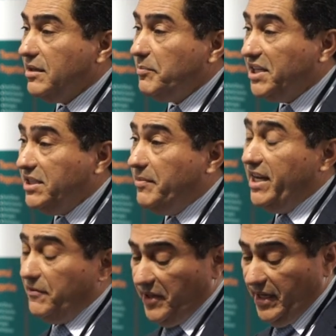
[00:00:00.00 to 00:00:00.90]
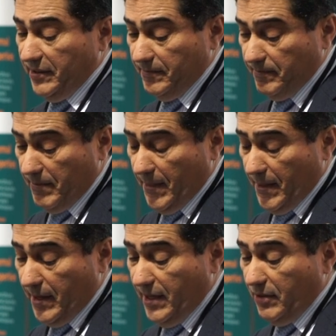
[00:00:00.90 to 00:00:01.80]
big demand for that.
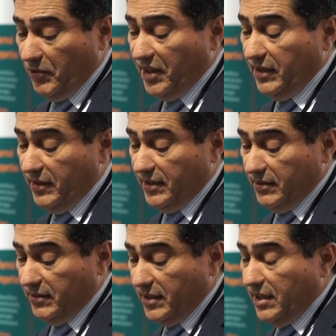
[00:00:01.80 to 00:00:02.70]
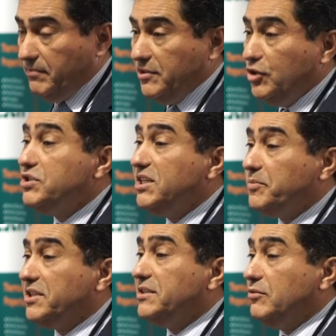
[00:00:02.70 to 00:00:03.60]
And we thought that using
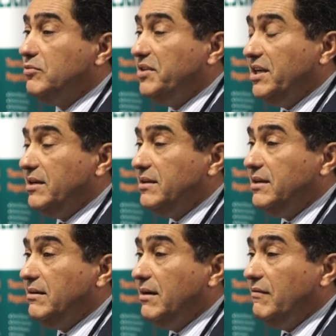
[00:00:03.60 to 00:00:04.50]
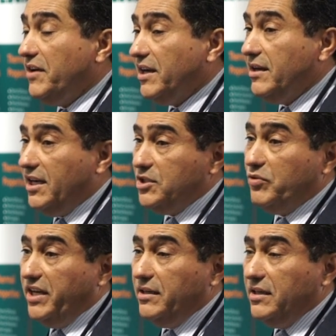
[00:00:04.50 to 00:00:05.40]
printing would be a very nice
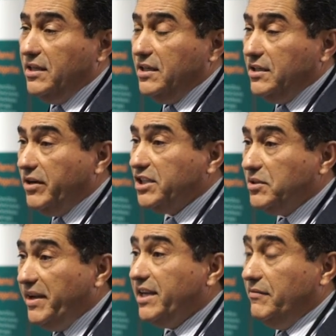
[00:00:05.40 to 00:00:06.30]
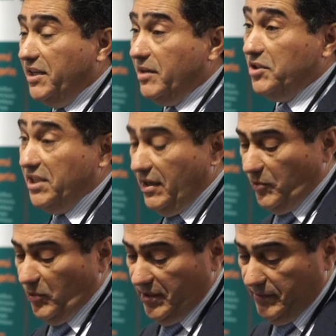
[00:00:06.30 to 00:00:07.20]
way to actually make it available to
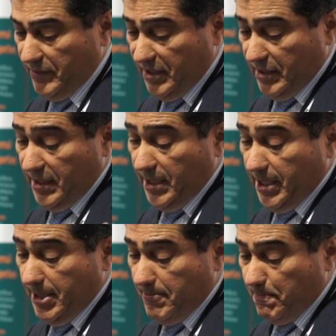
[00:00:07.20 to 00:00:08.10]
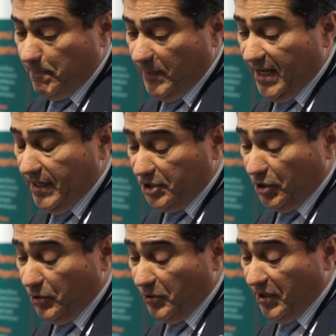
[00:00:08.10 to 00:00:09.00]
everyone. And I
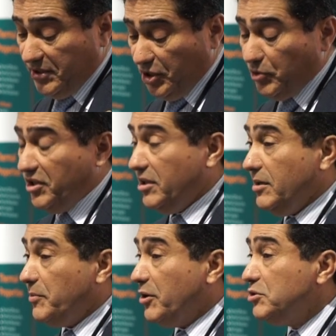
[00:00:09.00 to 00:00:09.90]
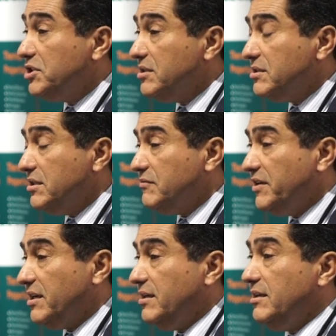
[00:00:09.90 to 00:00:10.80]
showed you that the approach is
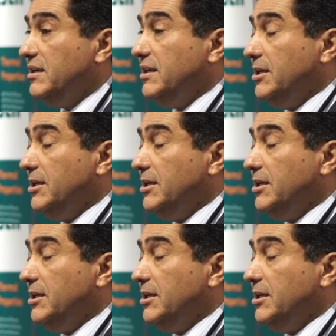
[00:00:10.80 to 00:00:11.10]
very